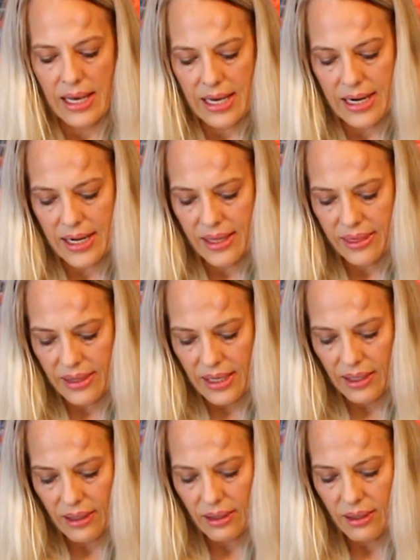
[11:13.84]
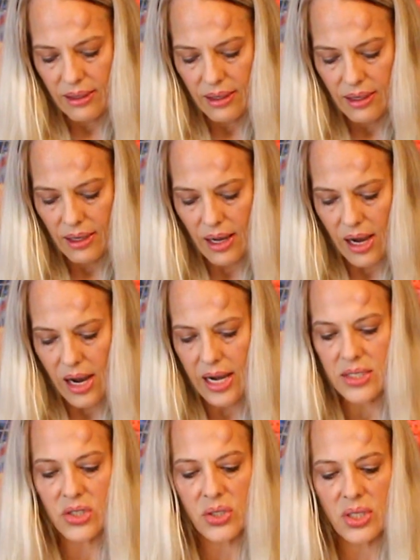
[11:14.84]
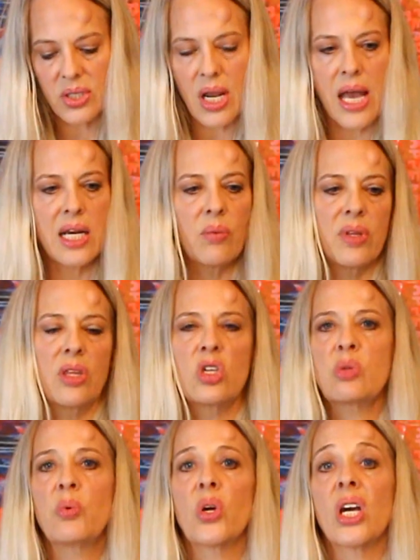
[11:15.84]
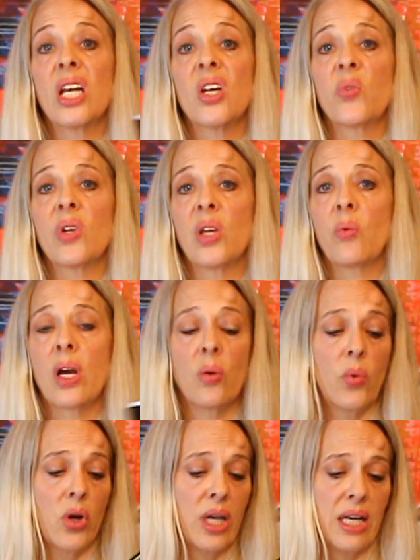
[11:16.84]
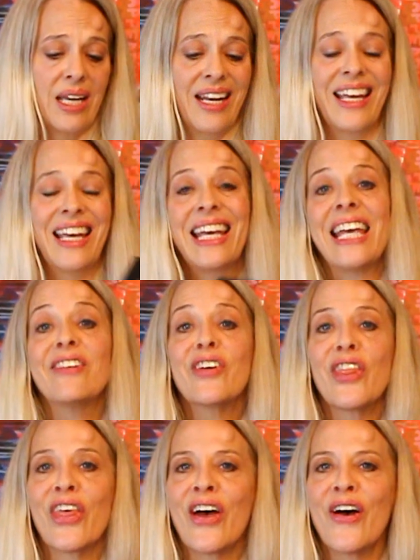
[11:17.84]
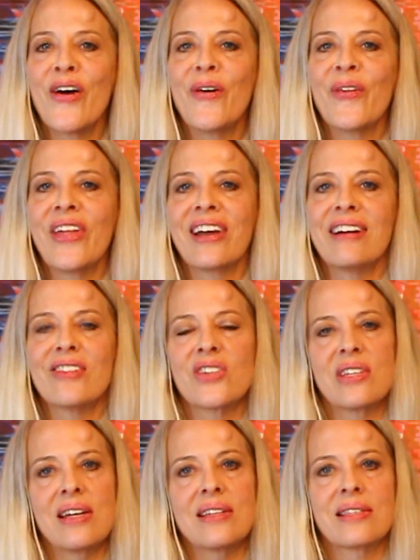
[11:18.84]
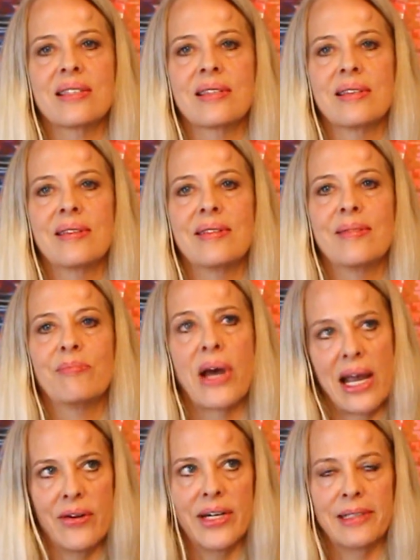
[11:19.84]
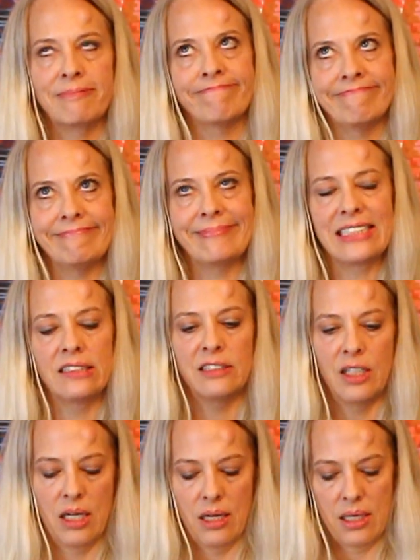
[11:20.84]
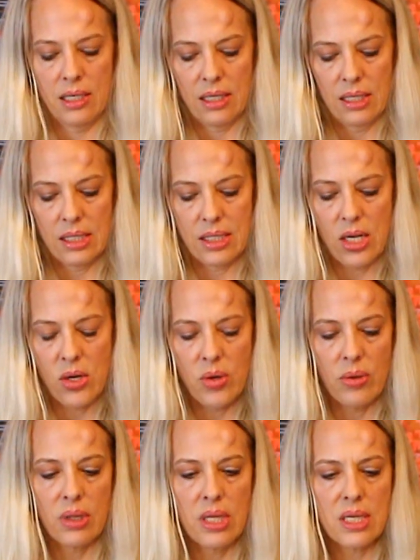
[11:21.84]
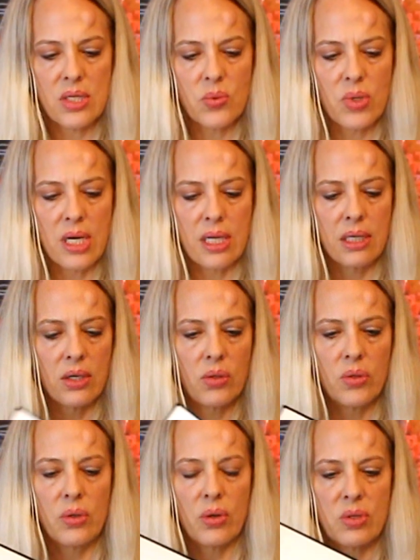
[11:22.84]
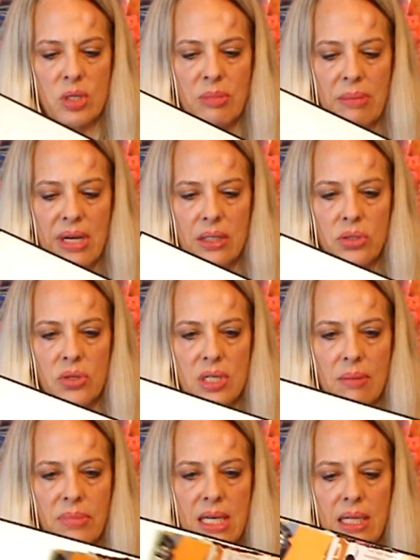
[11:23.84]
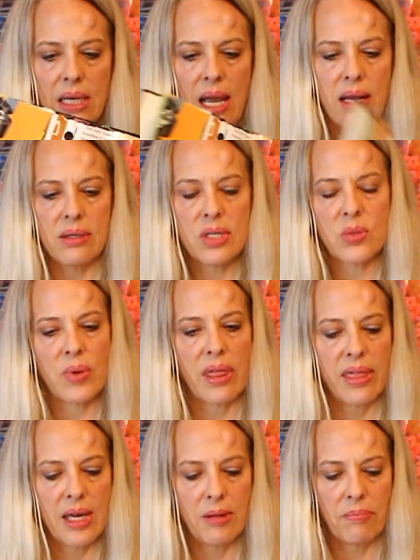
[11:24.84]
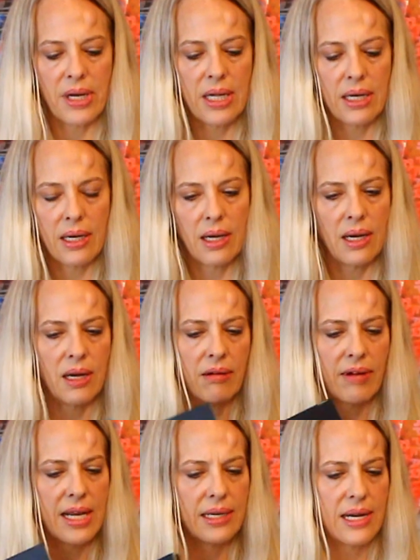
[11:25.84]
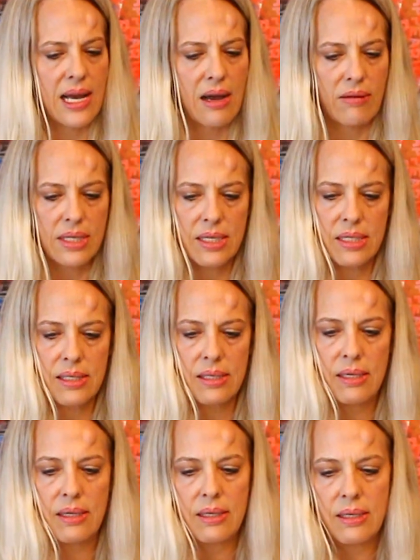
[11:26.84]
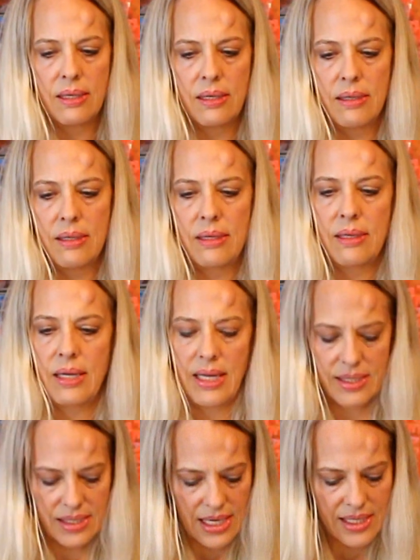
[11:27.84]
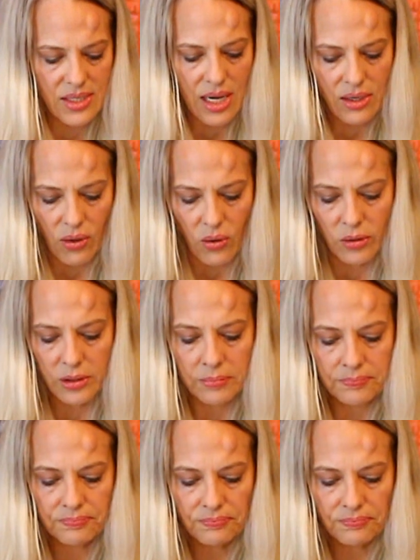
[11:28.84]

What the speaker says: And I think I just decided with this book I didn't really want to work in it, even though the cover says pirate. So this one, who knows, maybe I'll do something else with it, but right now it's on hold.